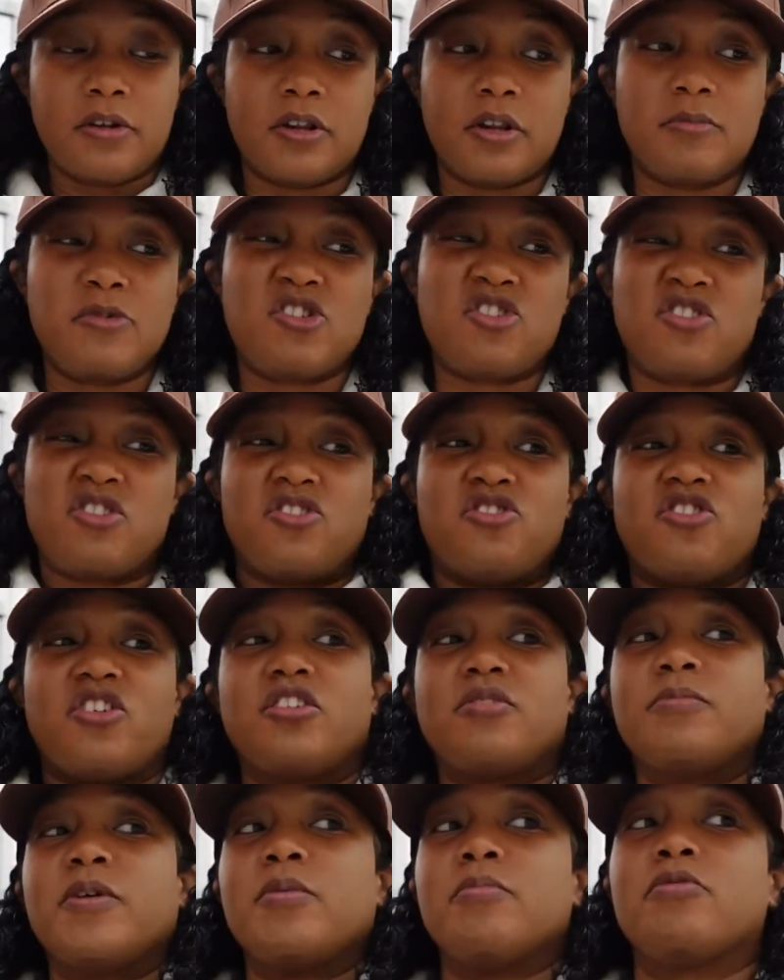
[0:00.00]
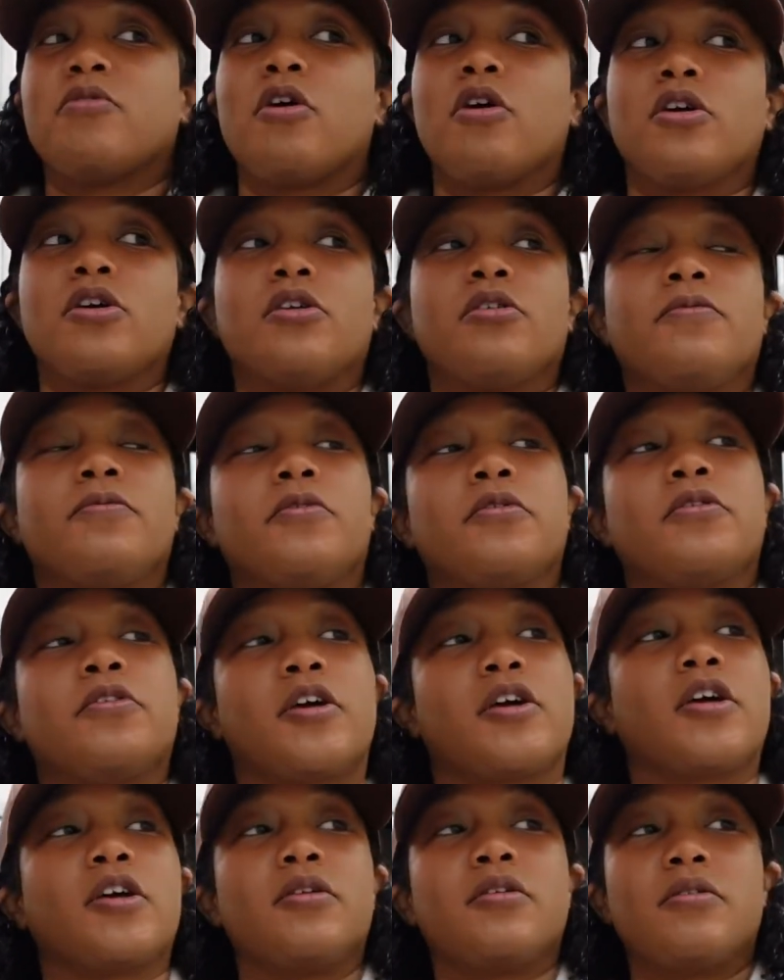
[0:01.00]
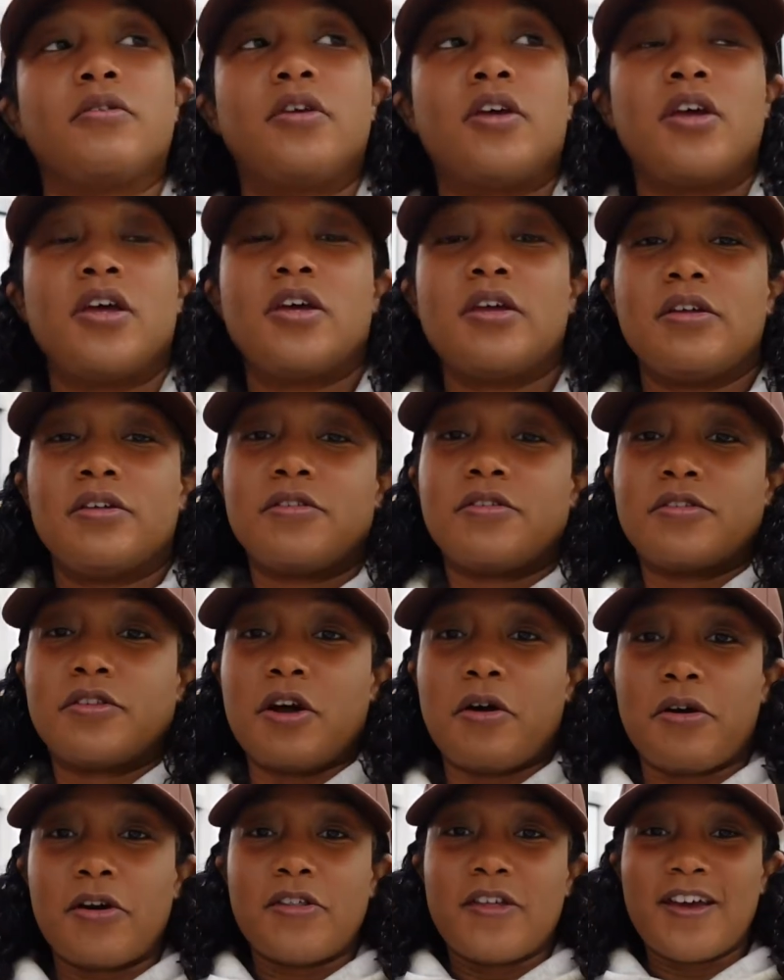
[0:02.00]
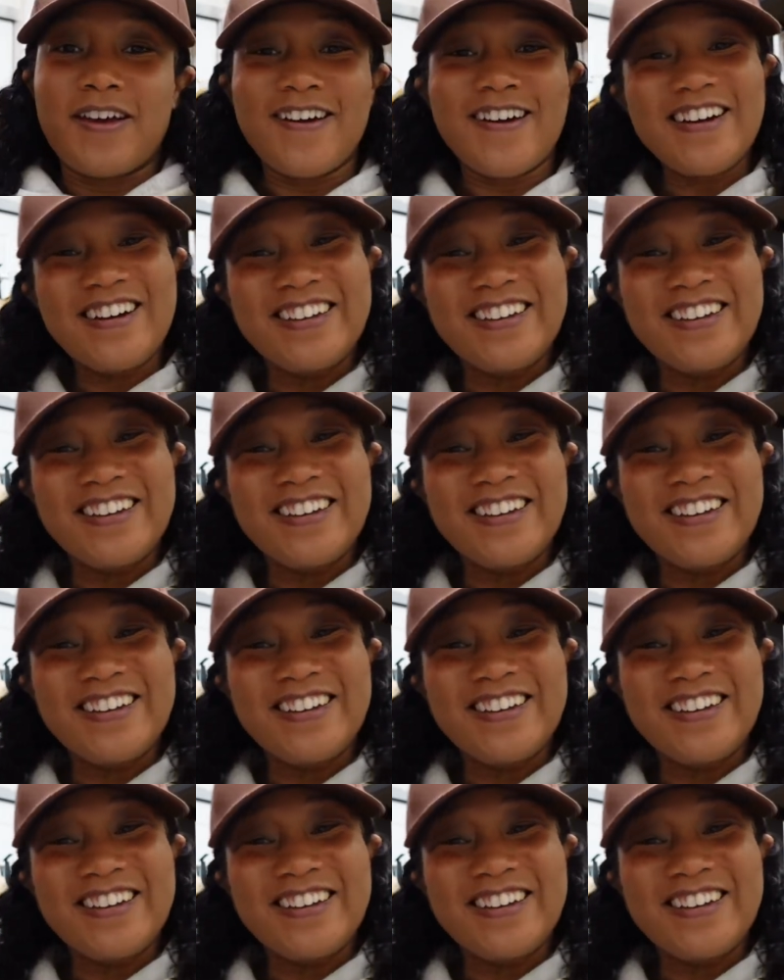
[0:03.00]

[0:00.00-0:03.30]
let me just adjust my bra here for a second sorry there.